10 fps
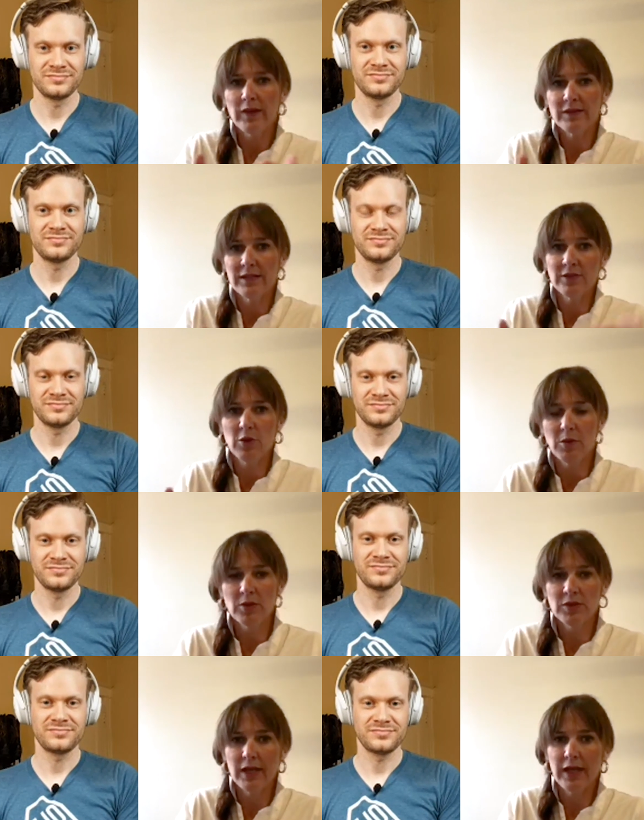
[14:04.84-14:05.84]
Speaker 1: it's almost
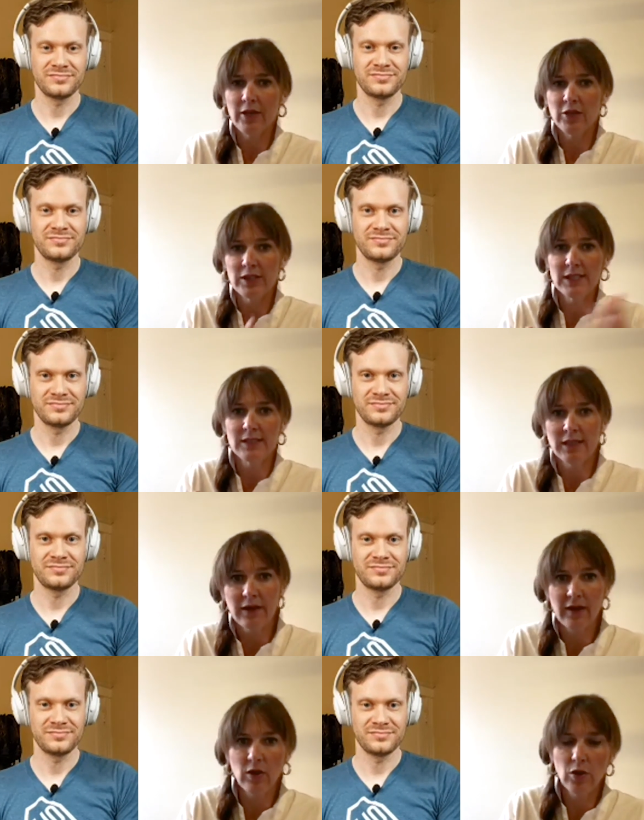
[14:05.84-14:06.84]
like you're testing like a
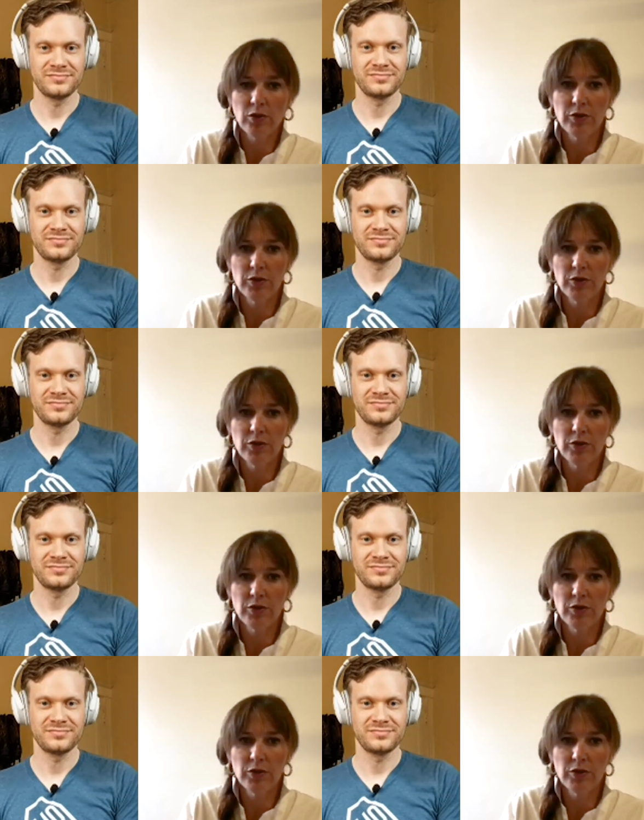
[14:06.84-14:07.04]
whole new